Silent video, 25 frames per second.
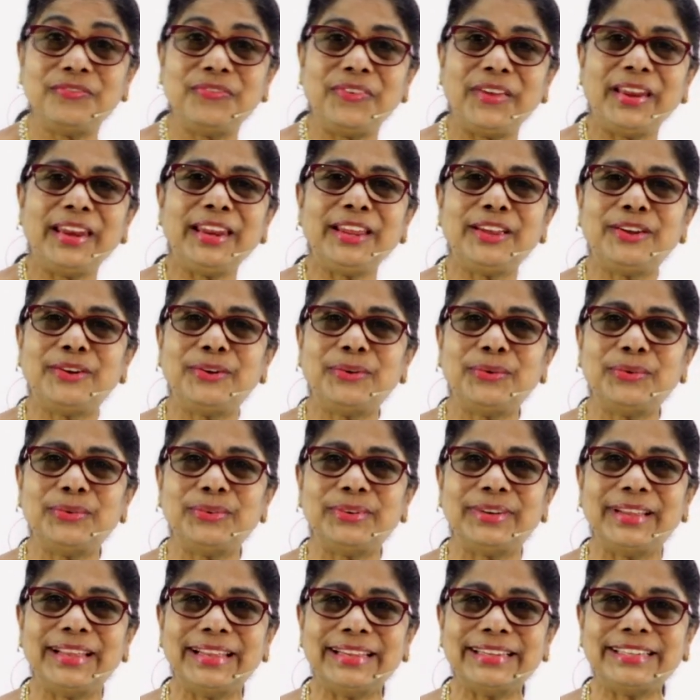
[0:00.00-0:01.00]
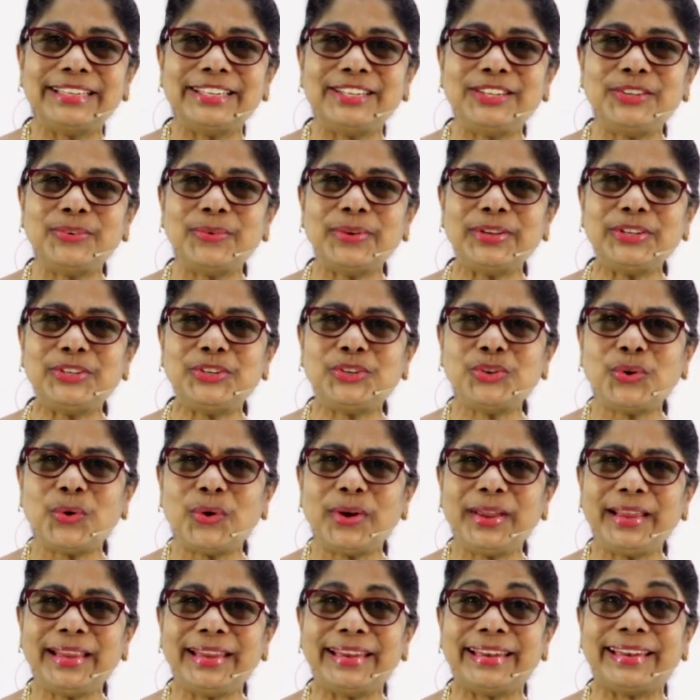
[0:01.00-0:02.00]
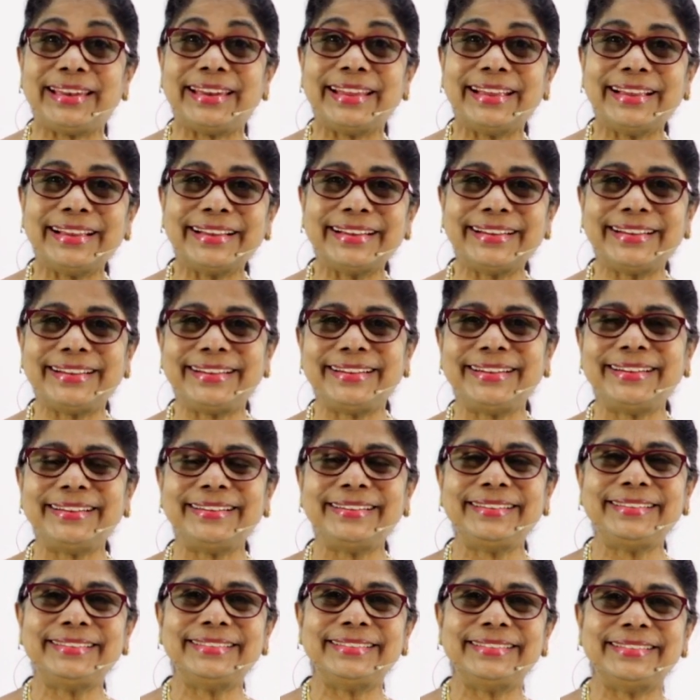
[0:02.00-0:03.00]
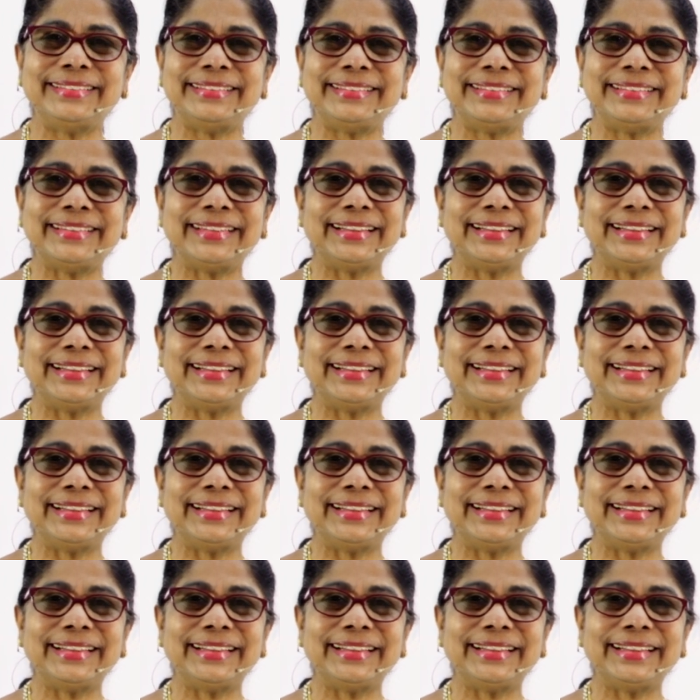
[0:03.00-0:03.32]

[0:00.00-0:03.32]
Very good. Did you enjoy it? Good.